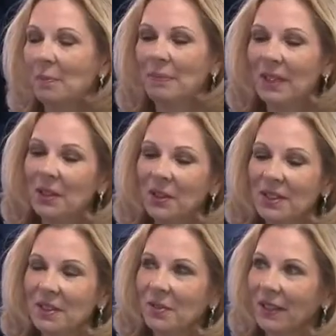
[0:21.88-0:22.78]

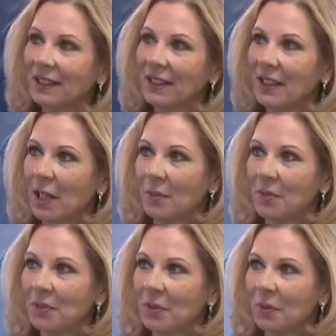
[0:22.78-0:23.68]
because in fact it
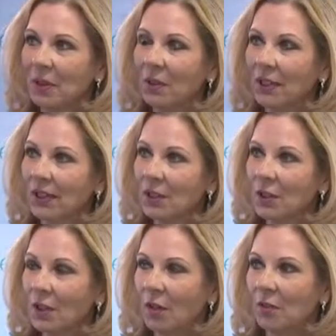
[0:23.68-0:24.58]
comes from a
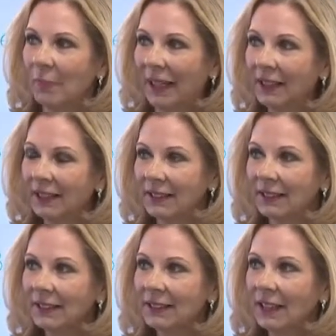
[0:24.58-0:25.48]
collection of
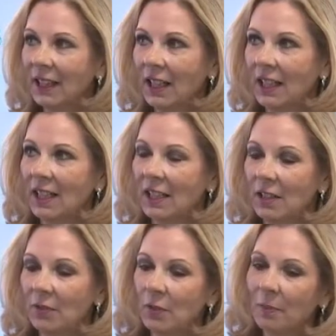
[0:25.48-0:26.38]
bankers
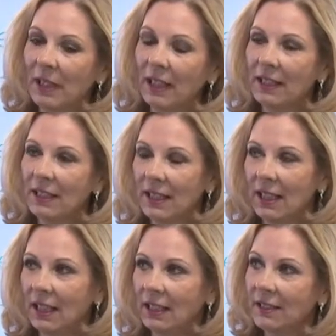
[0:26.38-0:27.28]
from
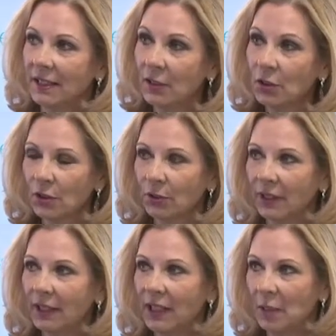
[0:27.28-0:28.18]
18th
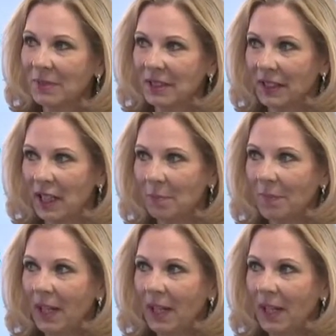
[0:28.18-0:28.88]
century in Amsterdam,